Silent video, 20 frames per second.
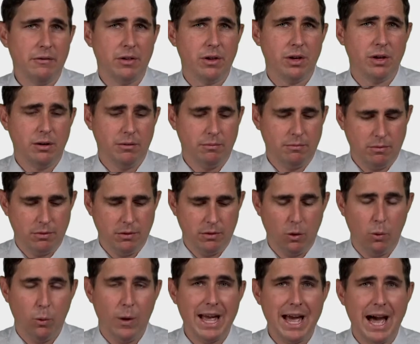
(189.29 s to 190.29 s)
the the
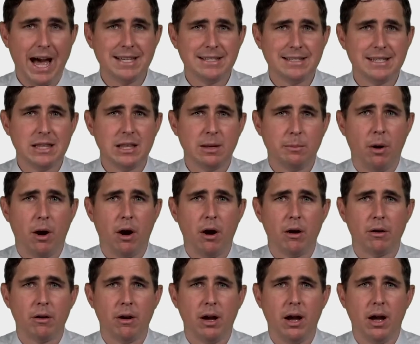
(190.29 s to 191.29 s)
way I see the
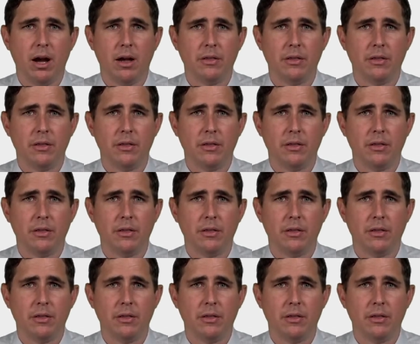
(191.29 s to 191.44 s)
par uh,